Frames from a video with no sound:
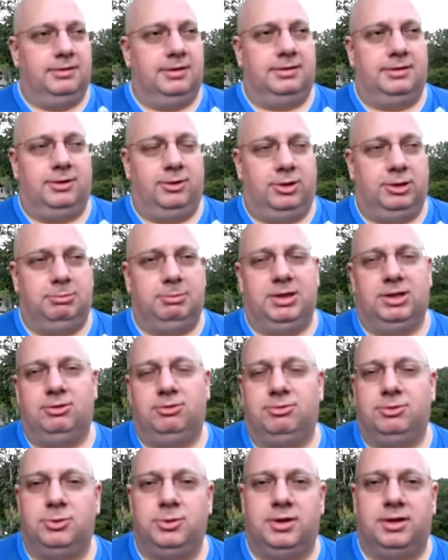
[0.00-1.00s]
that they only made
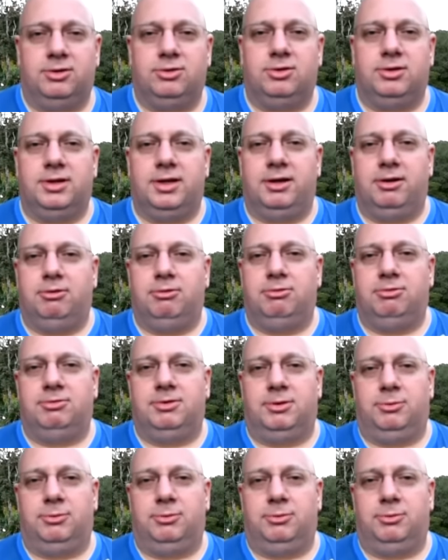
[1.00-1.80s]
a few hundred of?